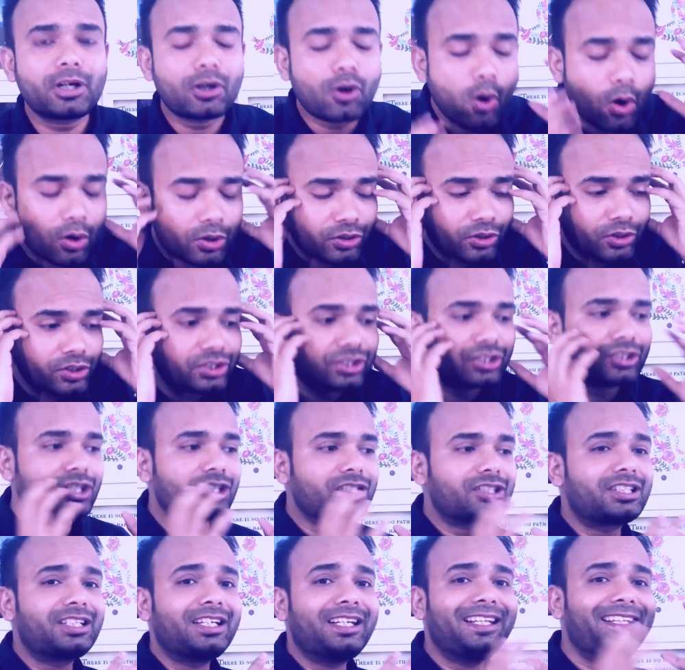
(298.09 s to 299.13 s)
but
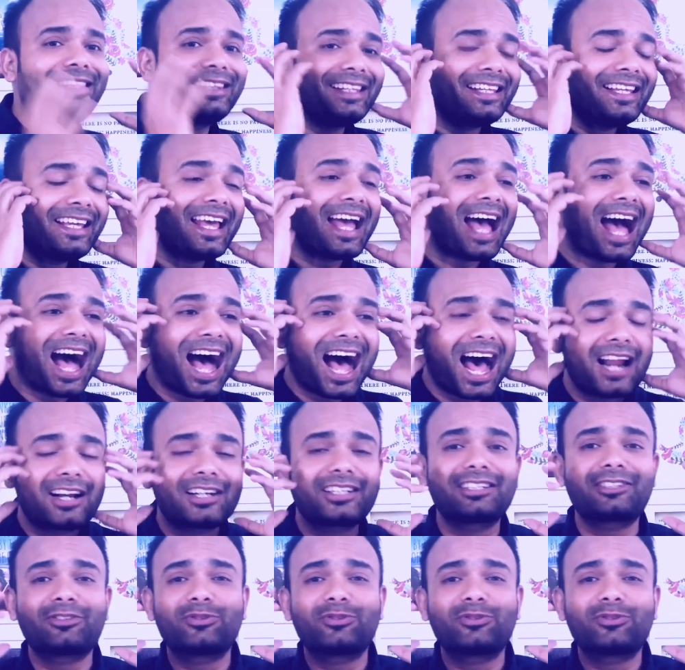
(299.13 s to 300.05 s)
unconsciously they are